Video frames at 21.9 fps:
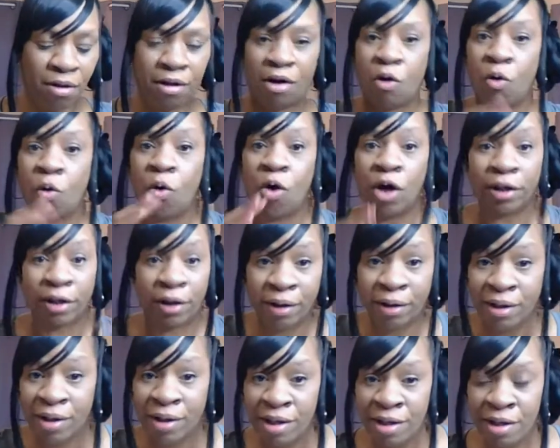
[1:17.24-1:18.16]
order,
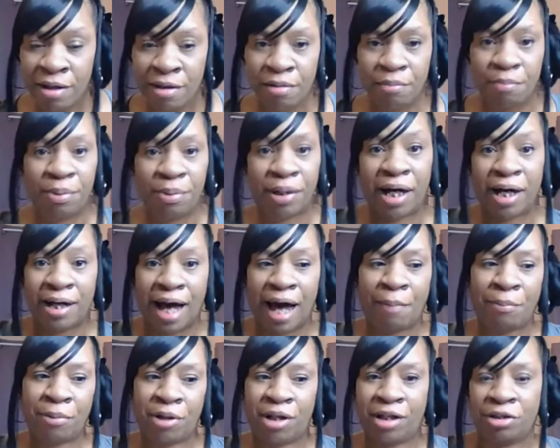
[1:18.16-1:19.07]
but
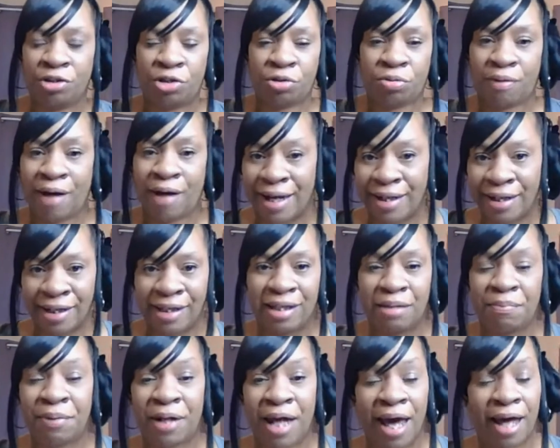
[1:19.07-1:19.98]
I'm going to try to keep
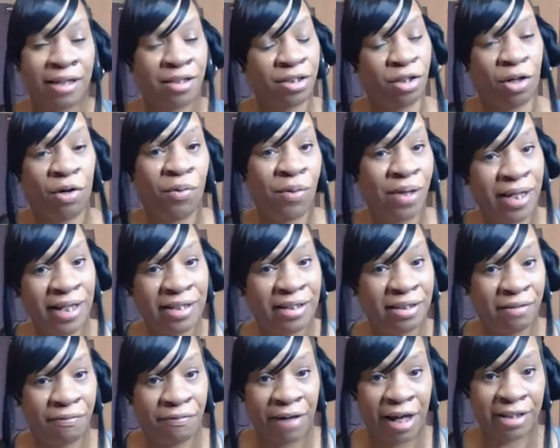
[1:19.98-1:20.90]
it as
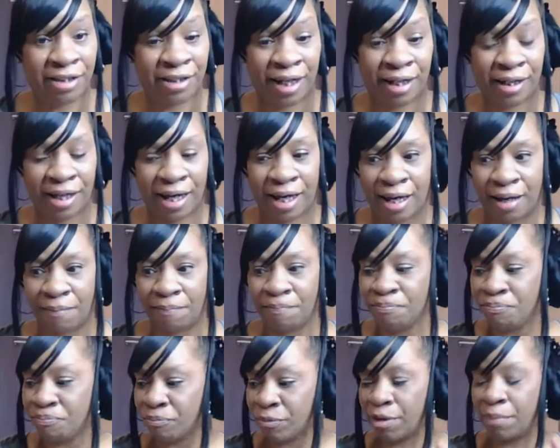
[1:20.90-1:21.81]
cohesive as I can.
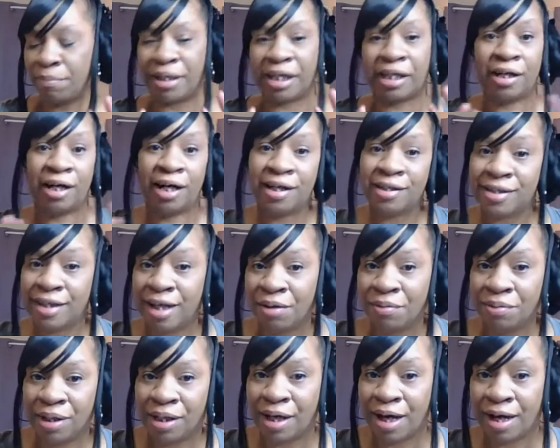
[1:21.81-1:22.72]
Because I
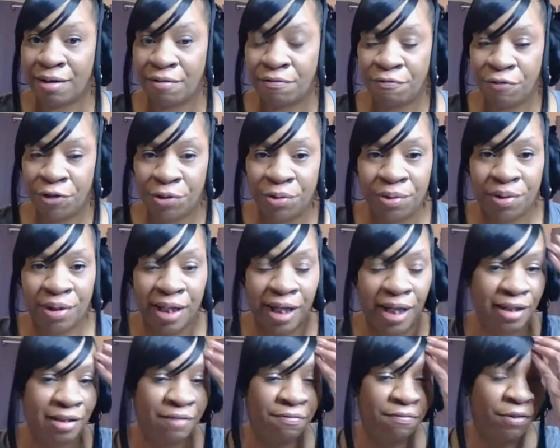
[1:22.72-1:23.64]
only got a few
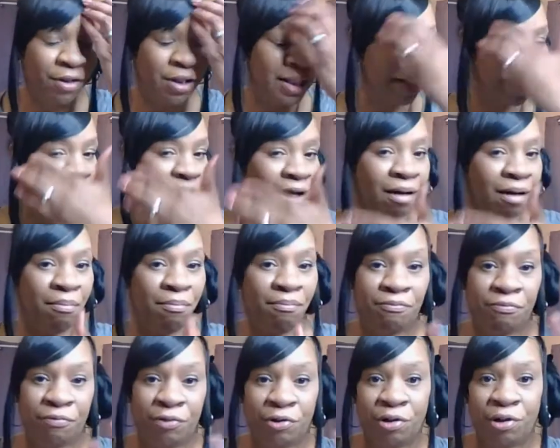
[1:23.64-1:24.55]
things for the um,
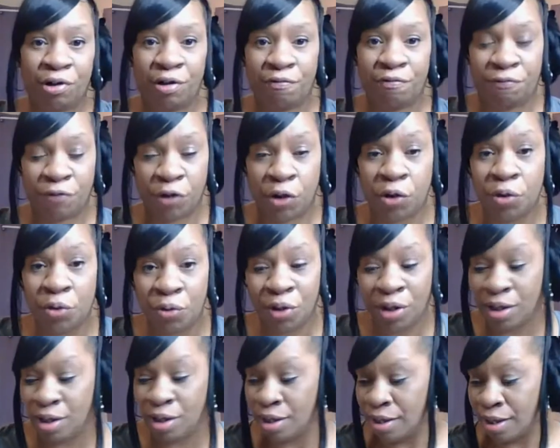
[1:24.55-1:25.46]
for food,
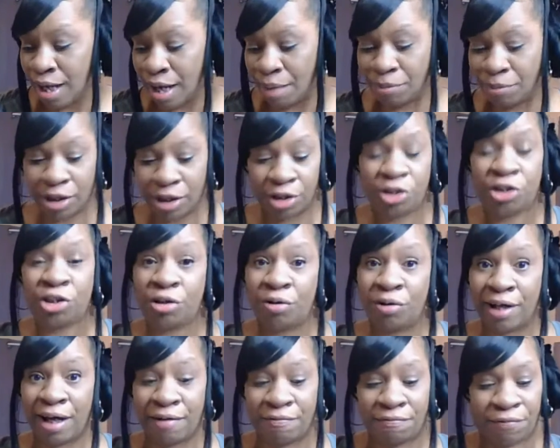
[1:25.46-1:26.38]
I'm going to show
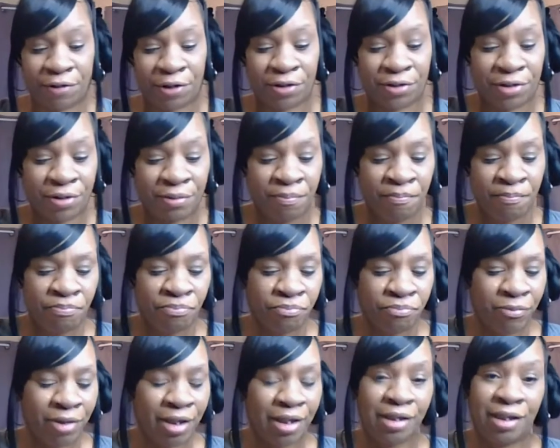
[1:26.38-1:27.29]
that first.
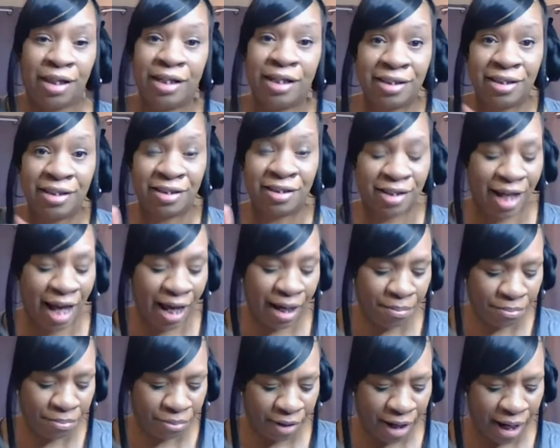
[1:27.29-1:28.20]
This is name
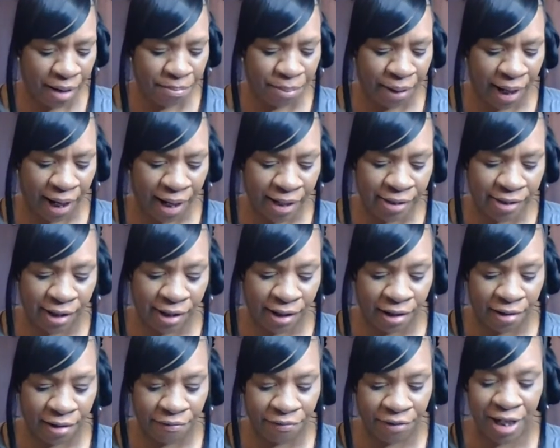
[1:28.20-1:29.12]
brand by
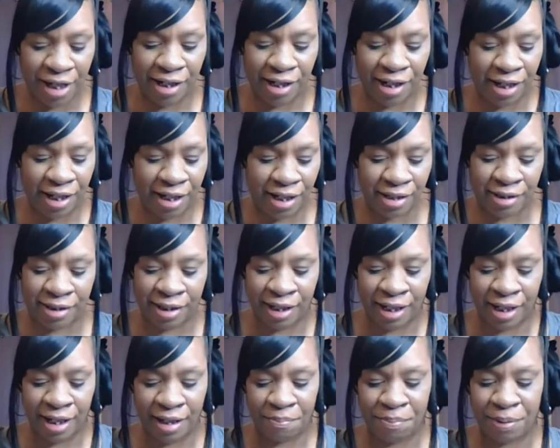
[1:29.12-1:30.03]
Dove. It is
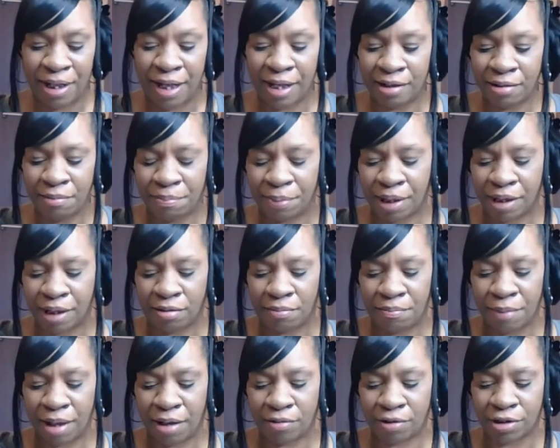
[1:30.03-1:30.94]
the peanut butter
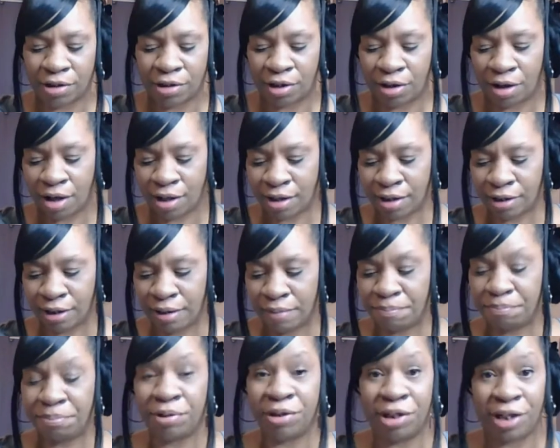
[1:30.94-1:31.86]
milk chocolate
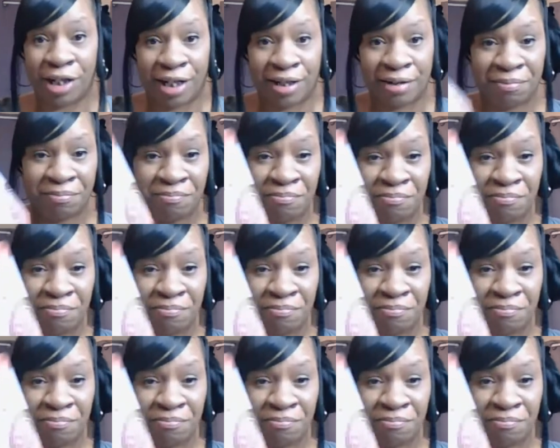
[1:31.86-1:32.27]
pudding.